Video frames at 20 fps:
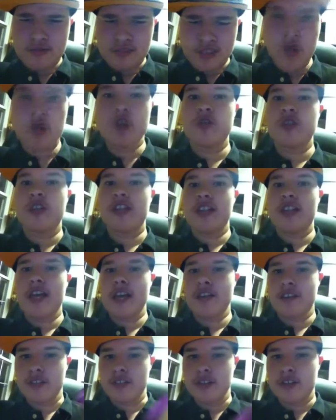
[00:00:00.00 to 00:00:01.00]
Ghost Trick
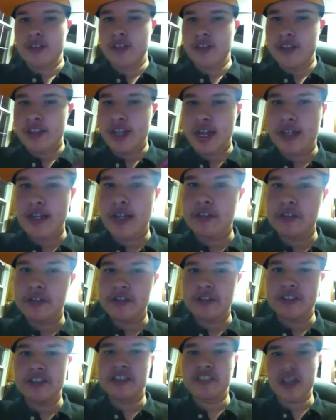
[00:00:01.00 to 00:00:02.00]
Lantern that allows
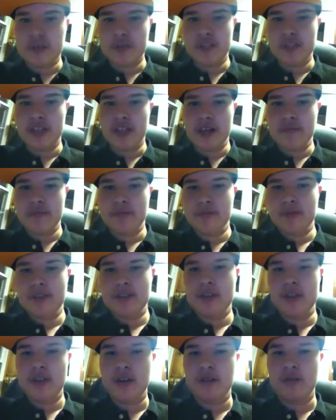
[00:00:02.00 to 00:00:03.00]
you to summon them.
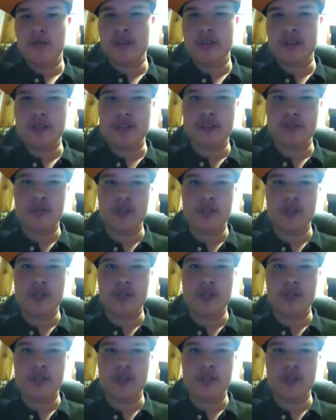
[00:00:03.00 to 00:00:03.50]
You know, because